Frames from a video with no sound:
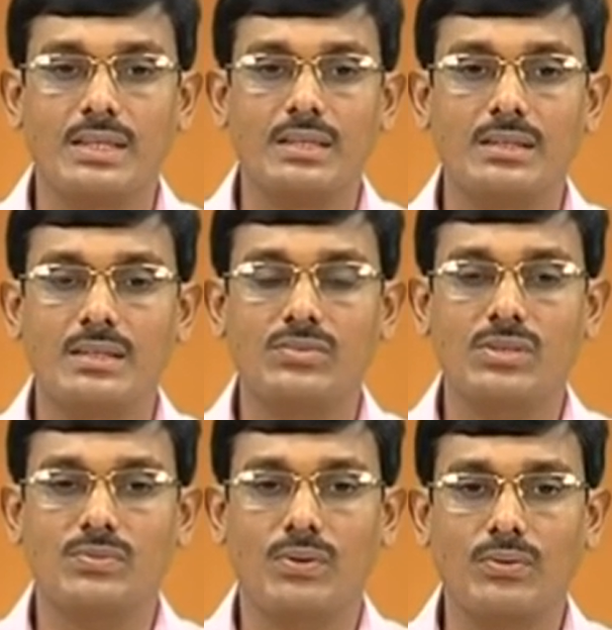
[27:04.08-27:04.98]
This was
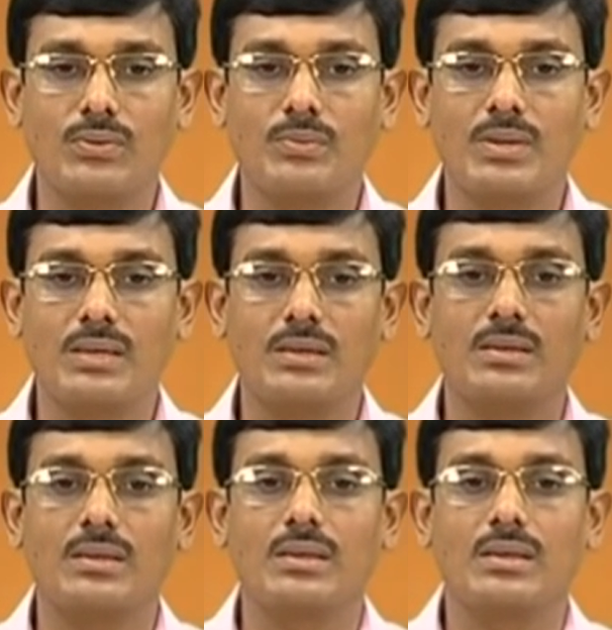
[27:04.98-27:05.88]
found to be
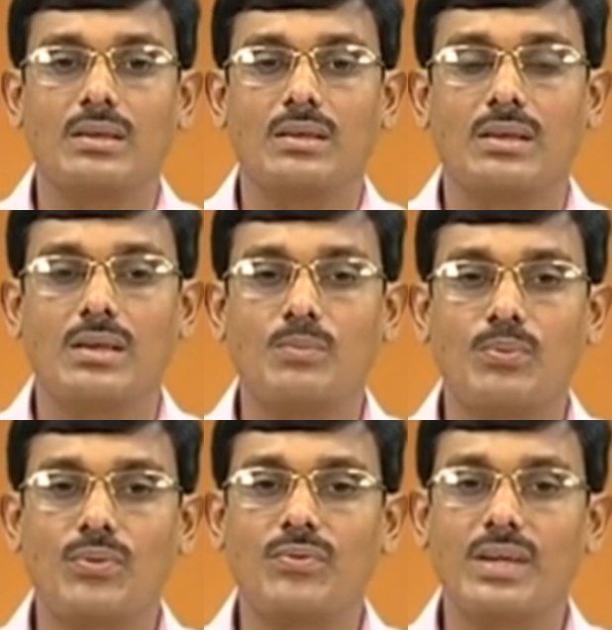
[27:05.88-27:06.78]

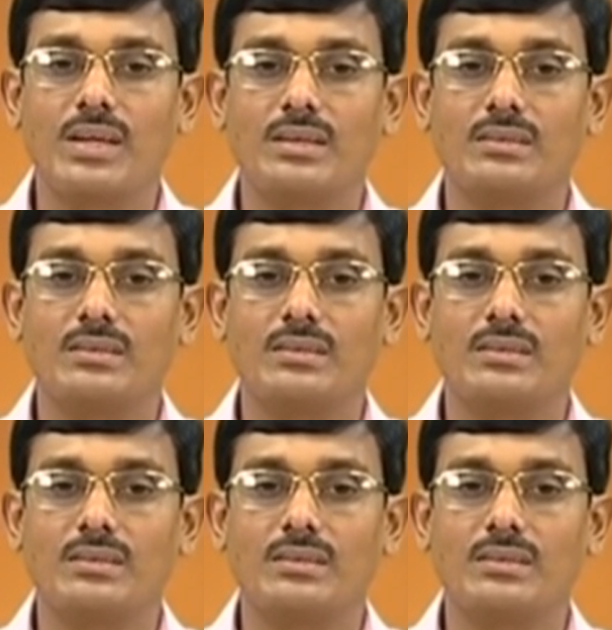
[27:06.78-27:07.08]
improving